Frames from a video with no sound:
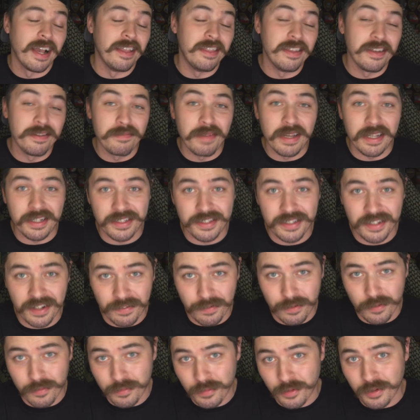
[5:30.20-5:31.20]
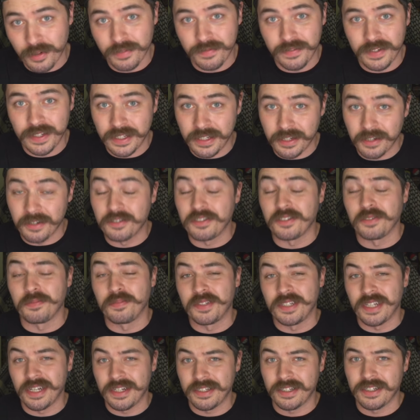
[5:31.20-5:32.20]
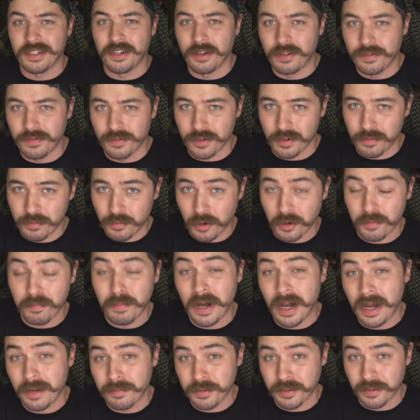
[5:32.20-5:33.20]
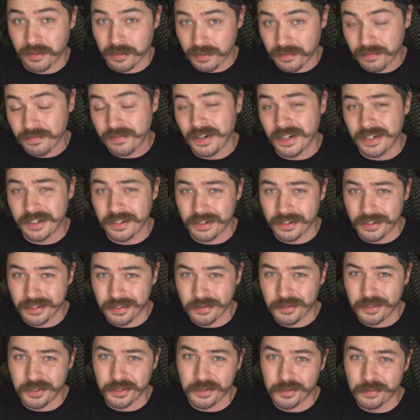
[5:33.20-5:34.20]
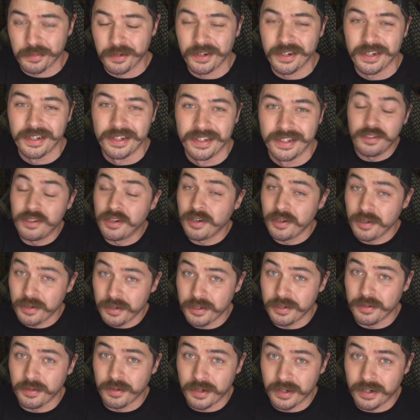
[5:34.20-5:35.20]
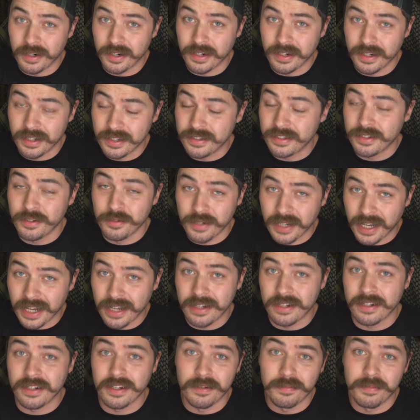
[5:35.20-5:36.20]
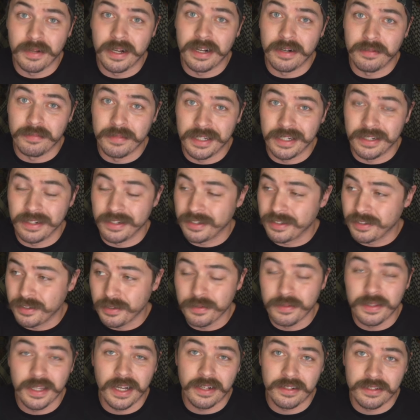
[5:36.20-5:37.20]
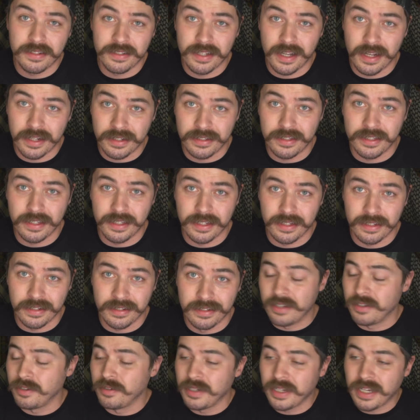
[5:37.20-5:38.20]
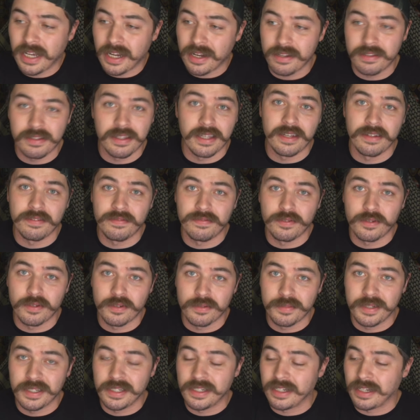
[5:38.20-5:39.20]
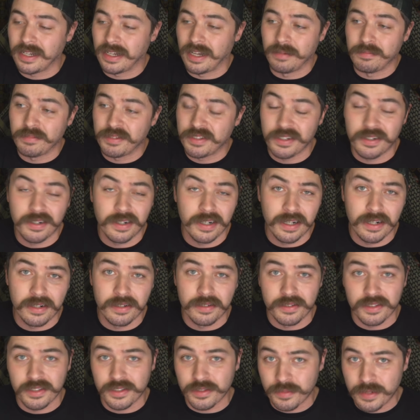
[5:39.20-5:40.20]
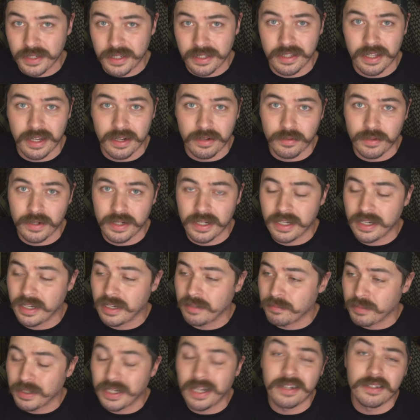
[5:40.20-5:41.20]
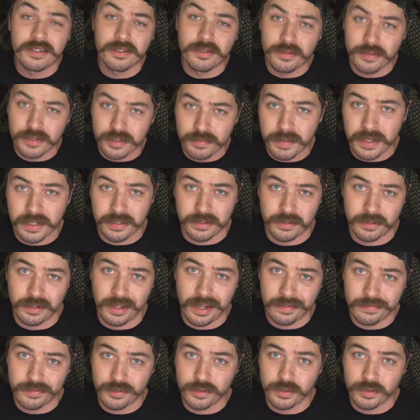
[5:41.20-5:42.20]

and then makes several more videos obsessing over a more popular and funnier YouTuber. You know who you are. It's okay to come out, man. It's 2019. I know you got a thing for me. I'm sorry I don't swing that way, but I do respect your life